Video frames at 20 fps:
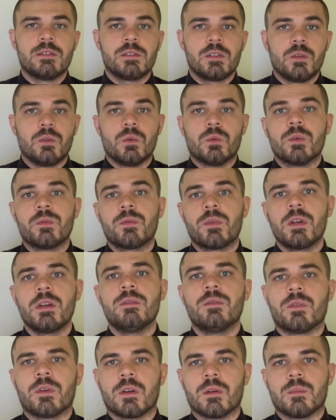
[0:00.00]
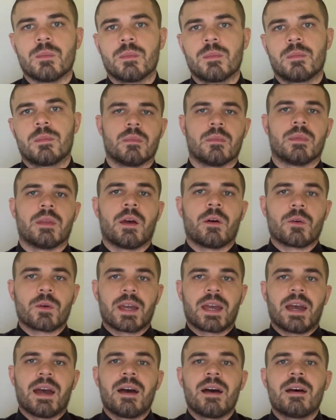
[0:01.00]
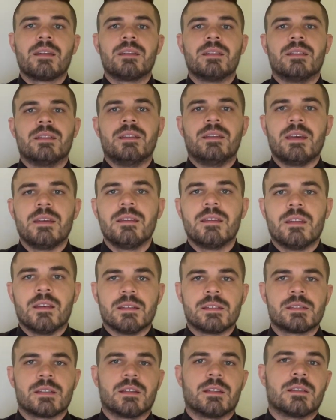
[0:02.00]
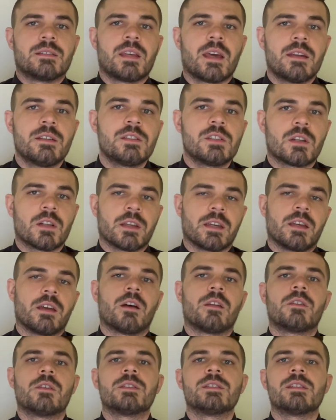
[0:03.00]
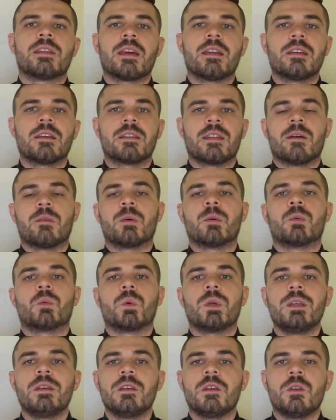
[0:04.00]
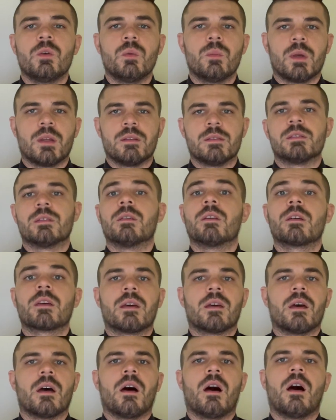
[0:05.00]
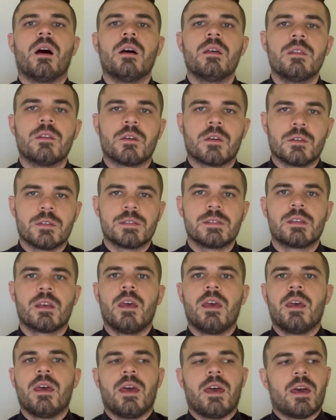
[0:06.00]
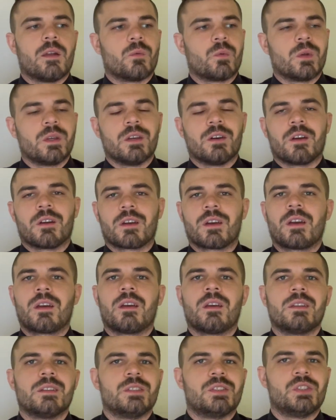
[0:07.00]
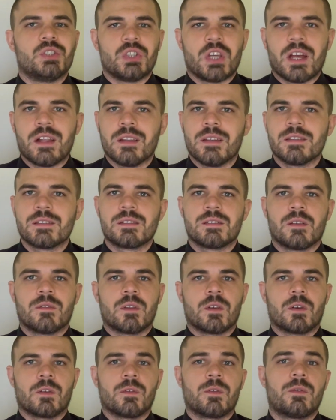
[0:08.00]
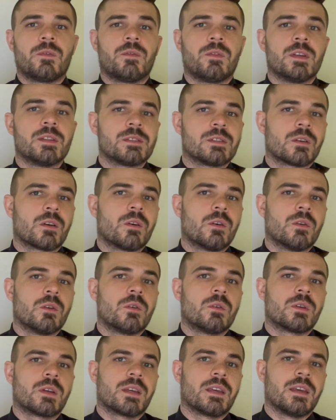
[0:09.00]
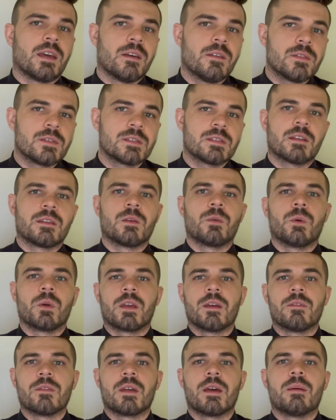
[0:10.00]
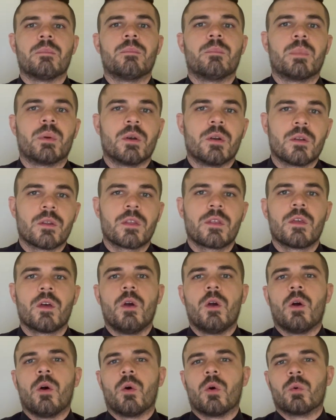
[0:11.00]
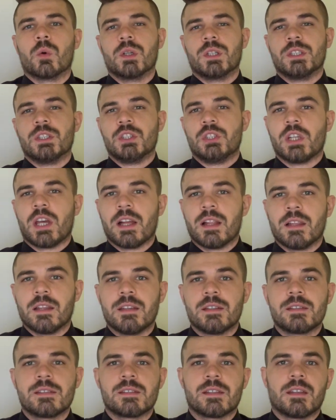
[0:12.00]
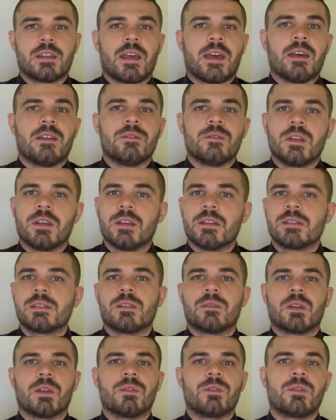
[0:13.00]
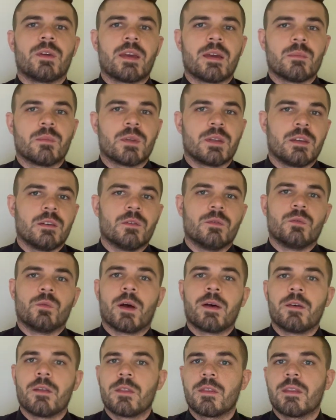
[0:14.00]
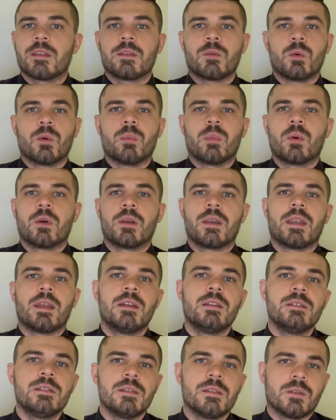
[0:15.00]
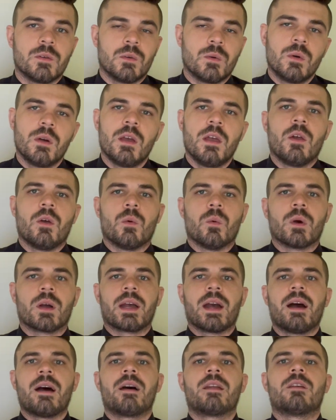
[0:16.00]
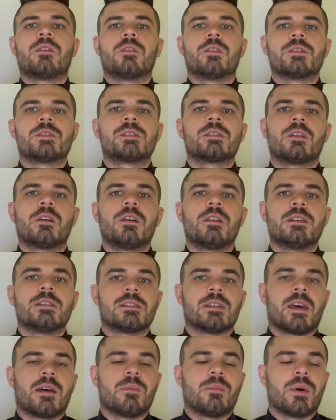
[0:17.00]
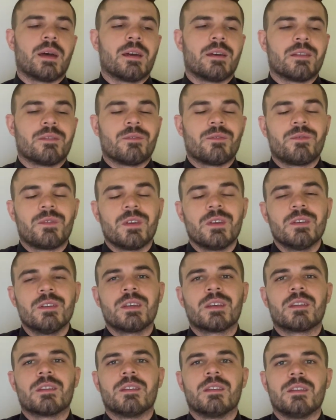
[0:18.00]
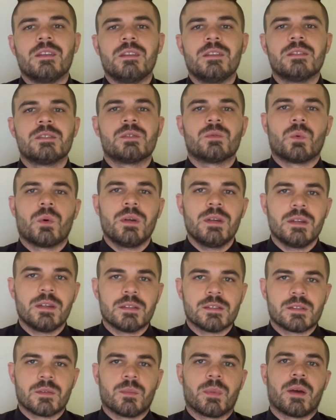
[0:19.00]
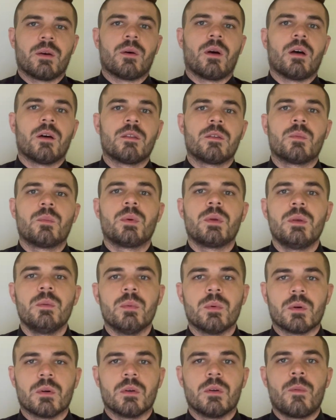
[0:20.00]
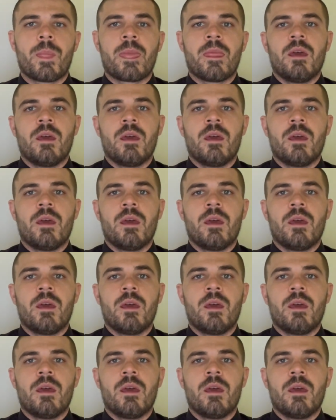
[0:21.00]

to refrain from. Now, God did this intentionally, understanding that when we humans look at others and we are jealous of their physical gifts that they were given at birth, or we're jealous and envious of the family of wealth that they were born into, what God understood is that by feeling these ways about other people